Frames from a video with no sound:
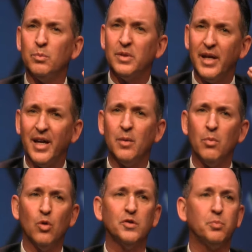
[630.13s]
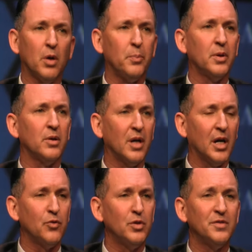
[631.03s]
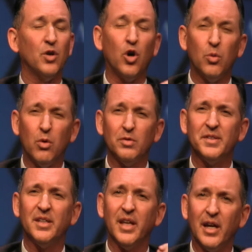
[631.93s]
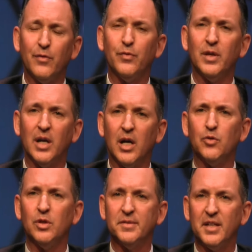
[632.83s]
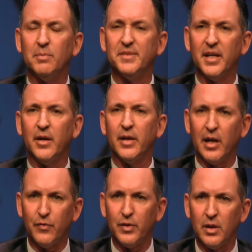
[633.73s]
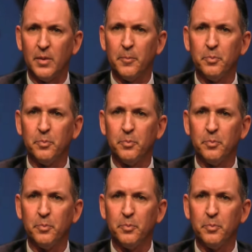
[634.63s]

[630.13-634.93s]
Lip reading: 10 most popular countries almost in every country in sub-Saharan Africa.